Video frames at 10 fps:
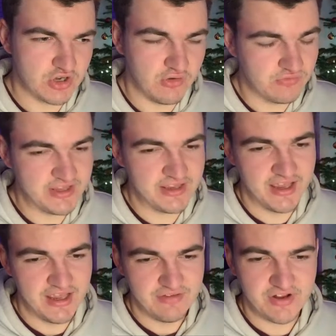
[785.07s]
hopefully
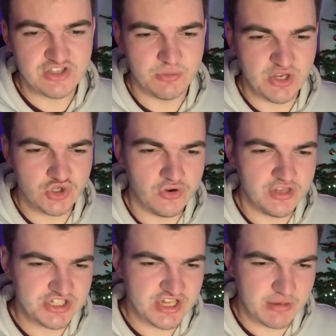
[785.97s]
finds a bit of joy in
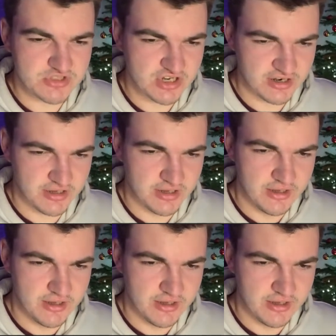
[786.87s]
this game tonight.